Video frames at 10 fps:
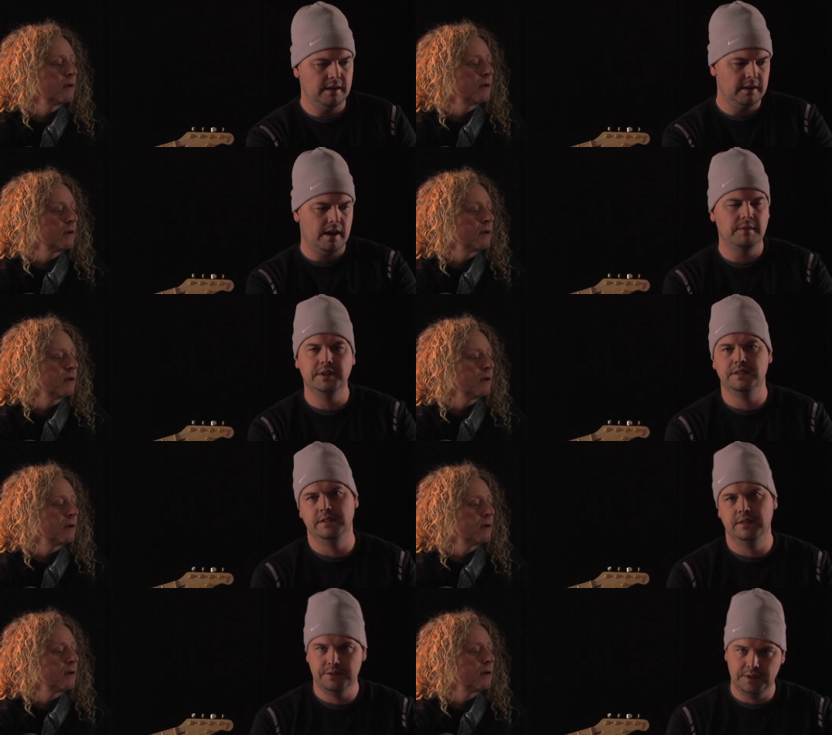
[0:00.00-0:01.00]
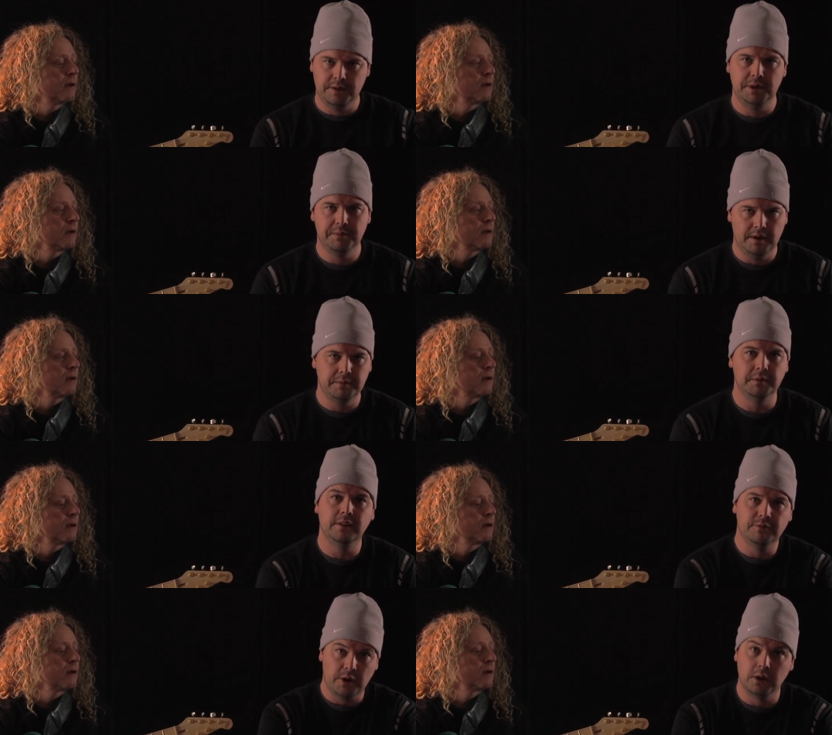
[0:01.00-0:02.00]
Speaker 1: and obviously there's going to be
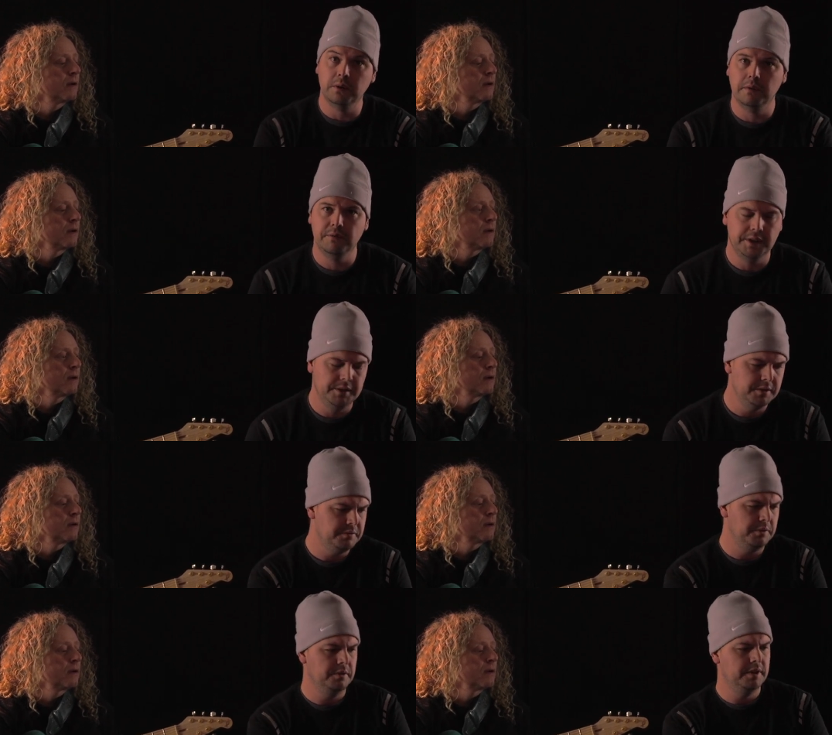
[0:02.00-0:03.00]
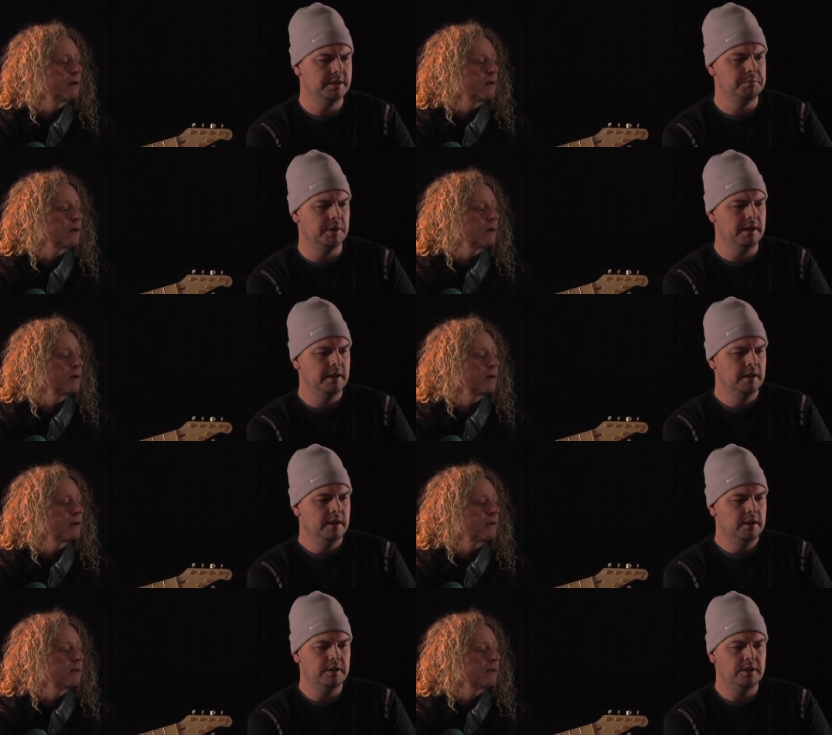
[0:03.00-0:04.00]
probably follow-up videos for this, but
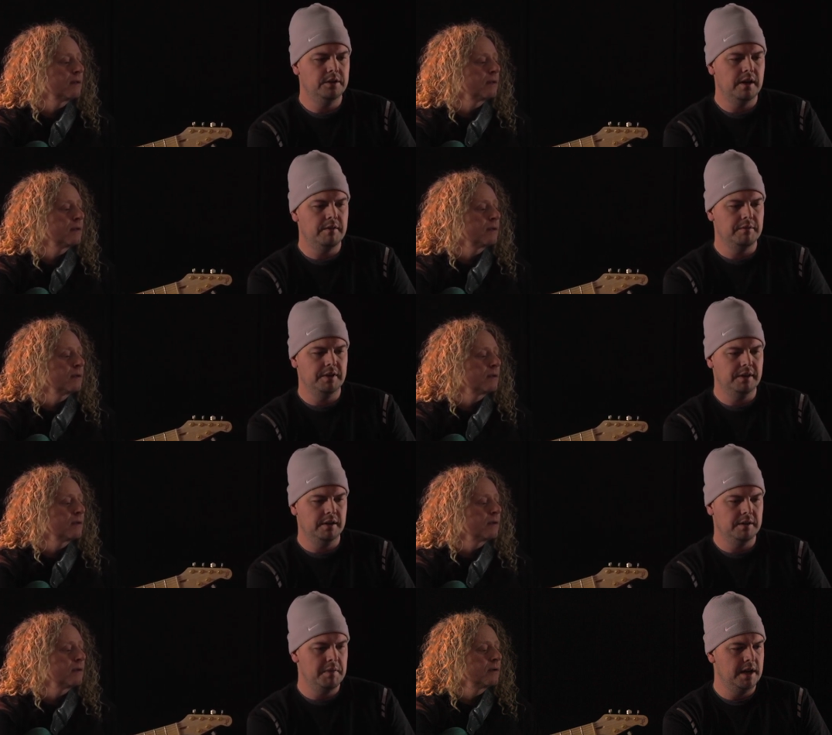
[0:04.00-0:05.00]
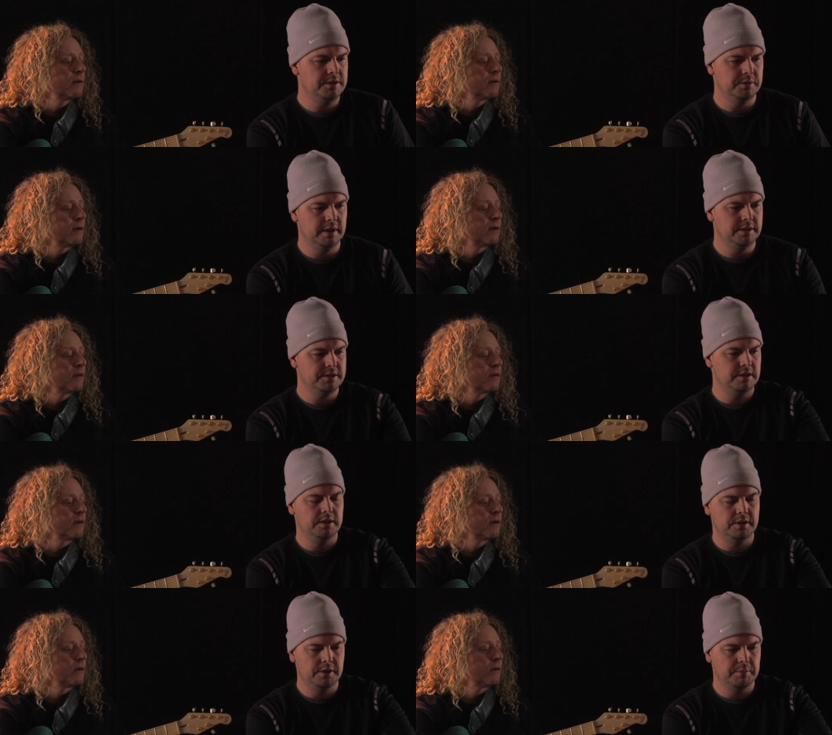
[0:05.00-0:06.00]
you have everything on the matrix,
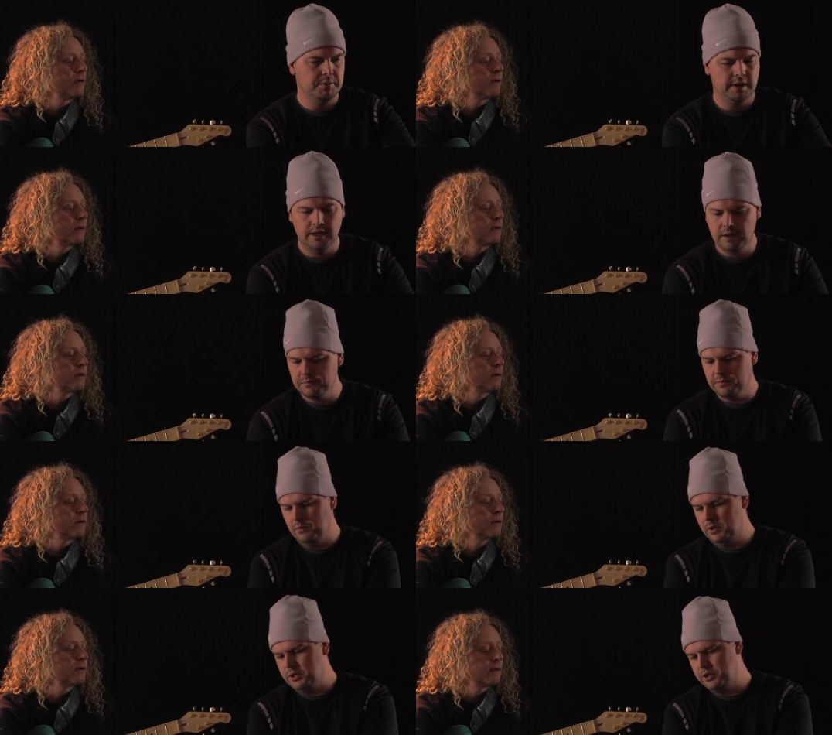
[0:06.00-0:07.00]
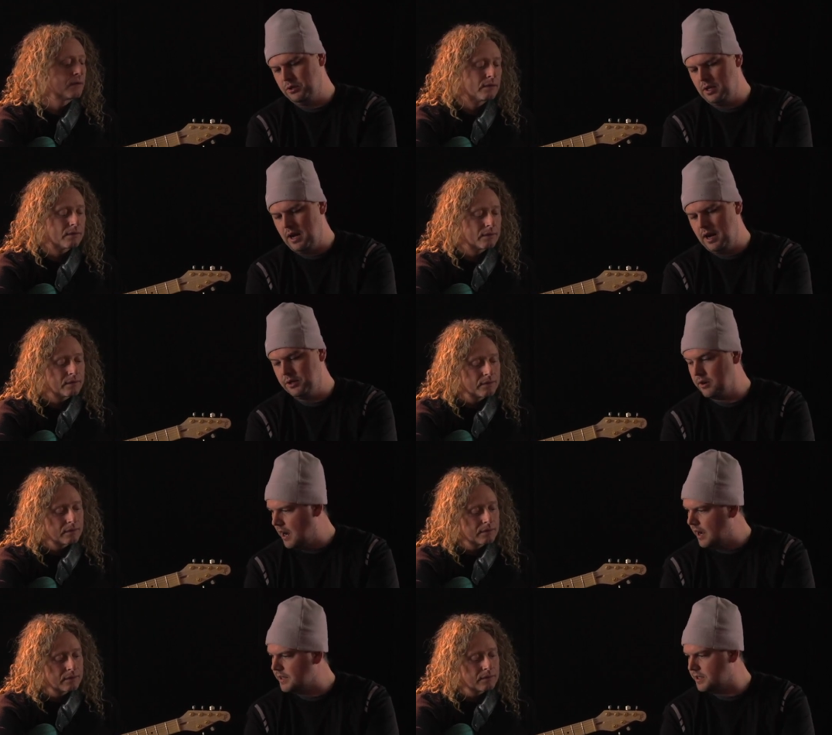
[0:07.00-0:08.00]
you know, your preamp, which is your line, your
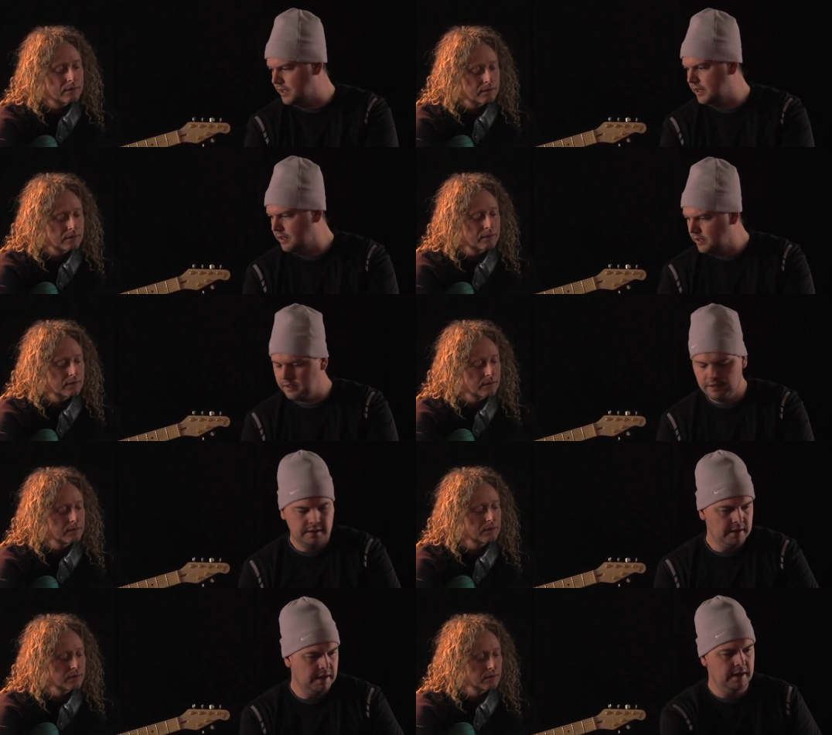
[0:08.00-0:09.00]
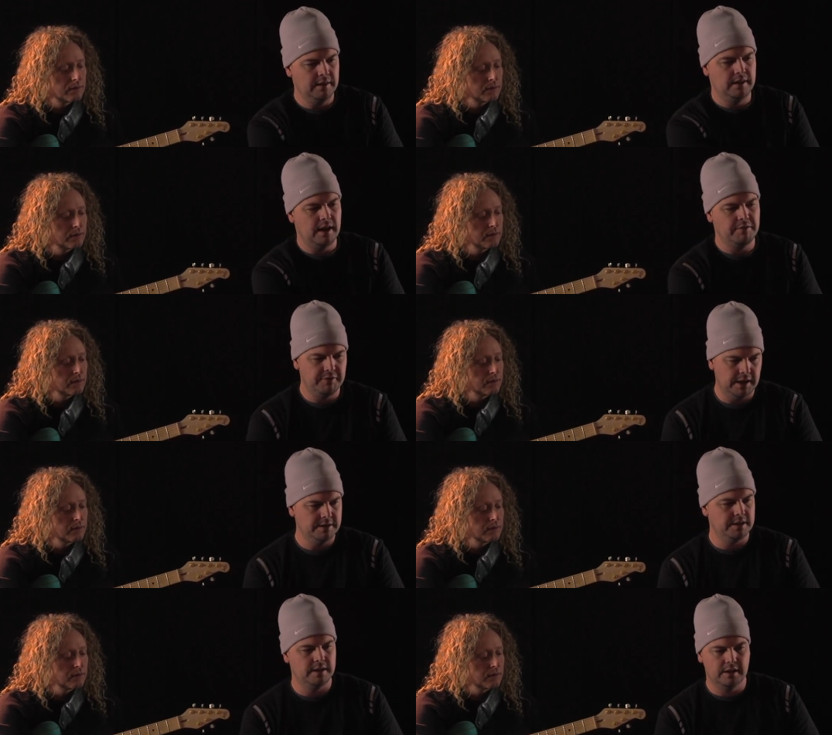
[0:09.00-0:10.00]
high Z, and then that
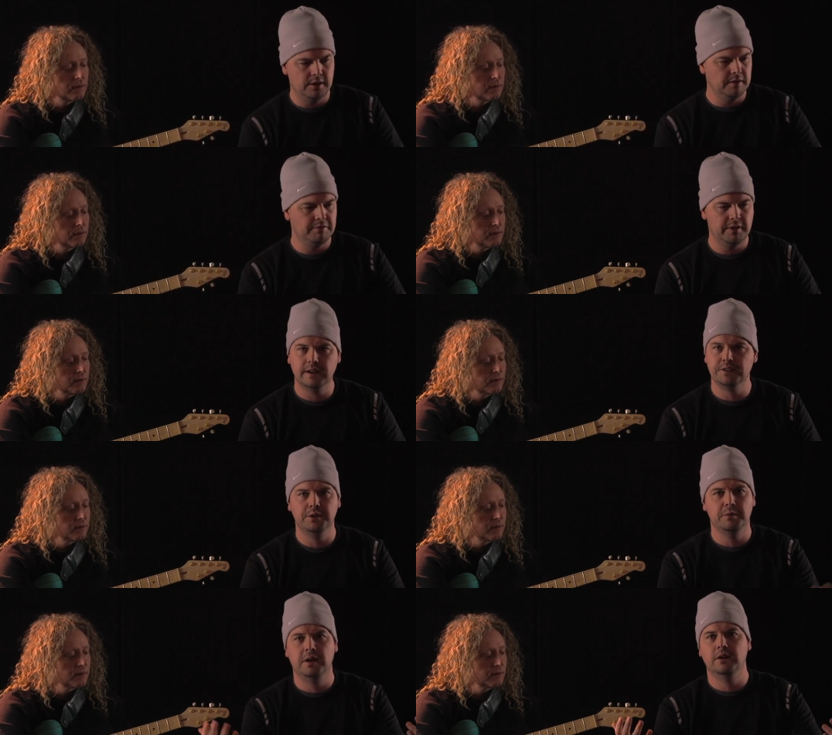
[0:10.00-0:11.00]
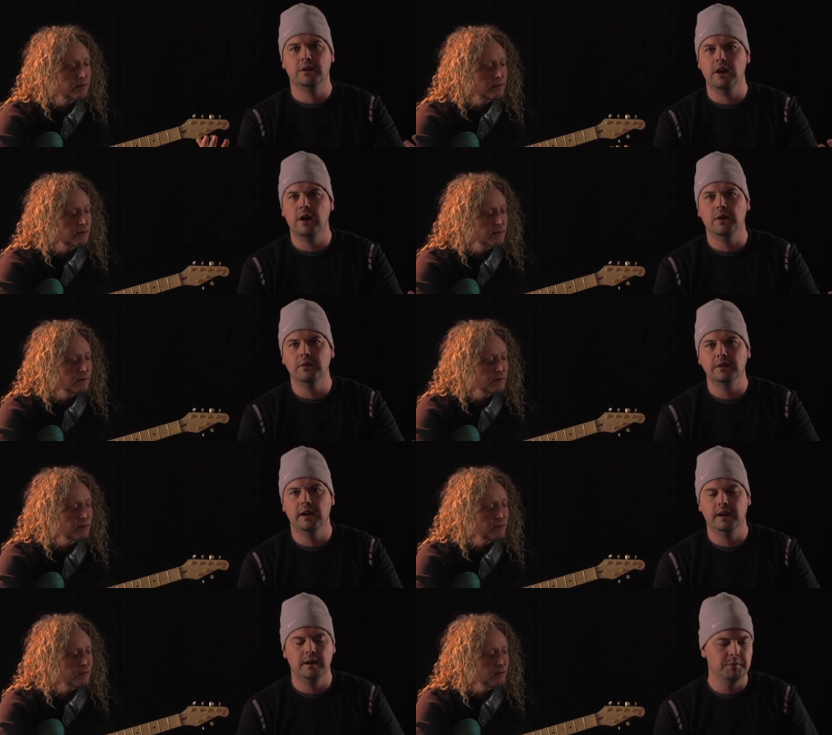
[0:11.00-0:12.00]
feeds into your effects and you're ready to go.
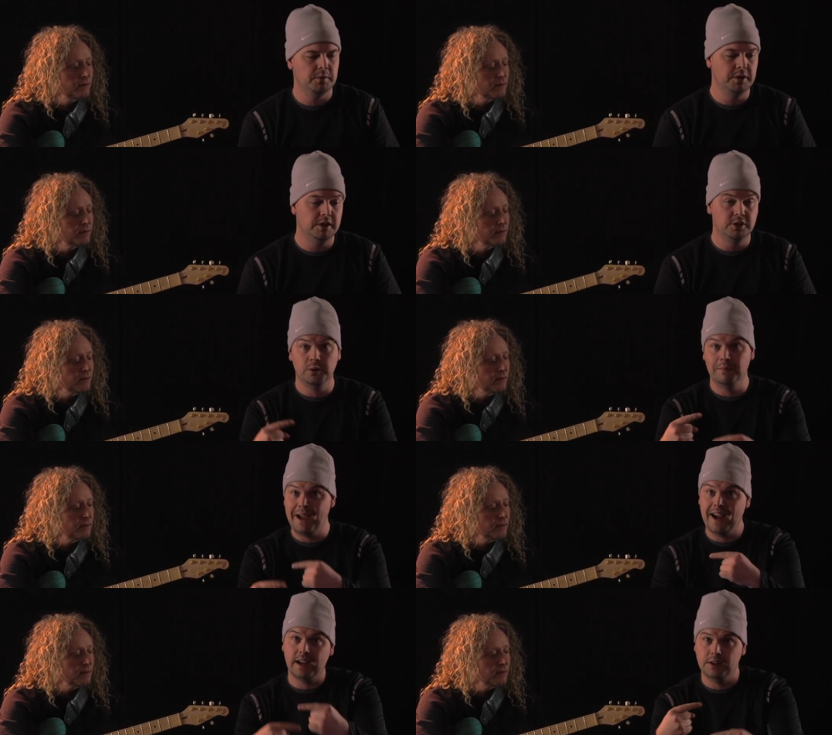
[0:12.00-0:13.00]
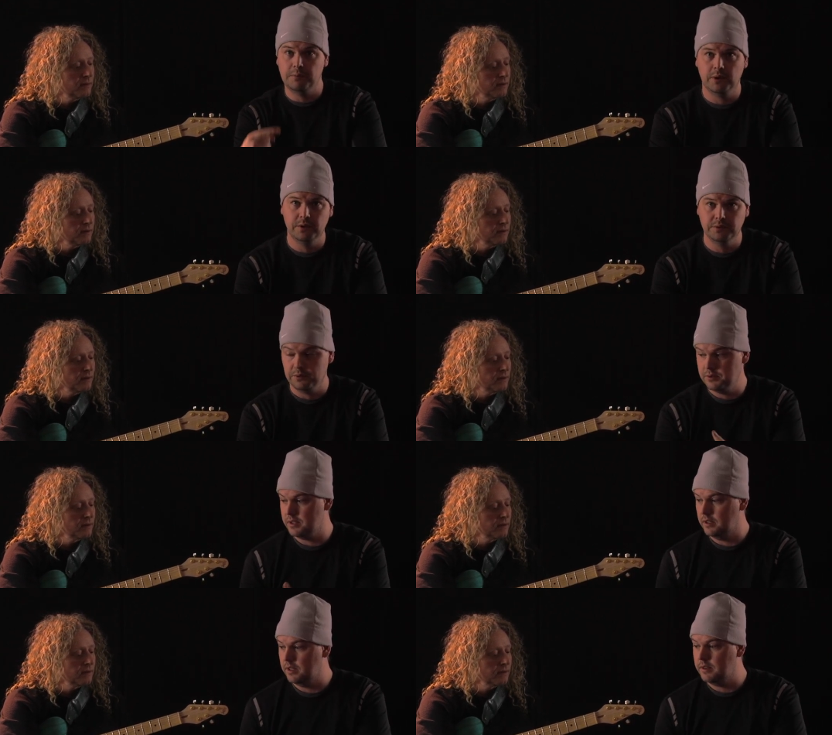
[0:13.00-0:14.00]
Or you can do it back into Pro
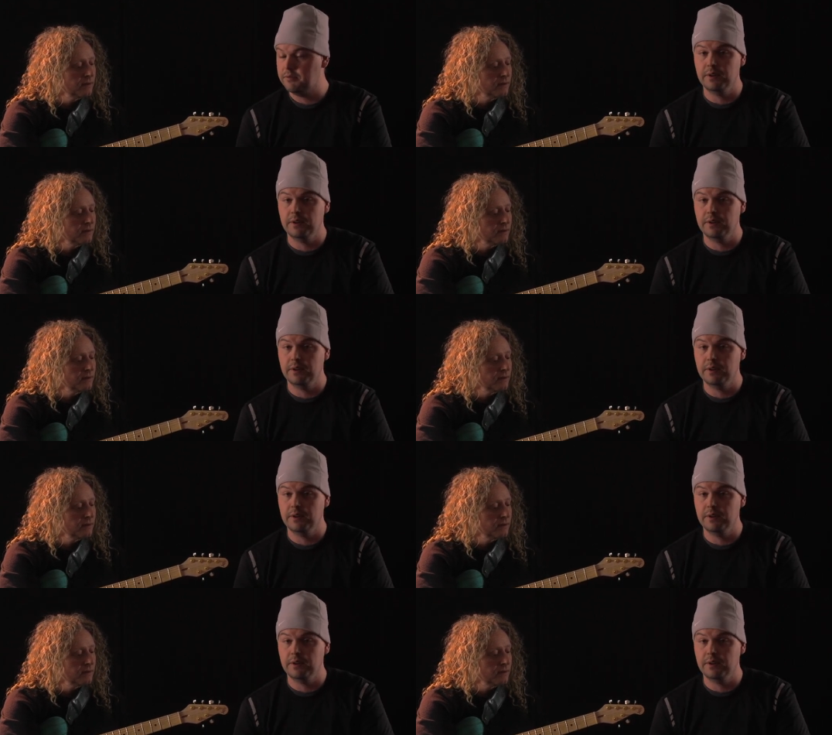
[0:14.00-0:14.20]
Tools like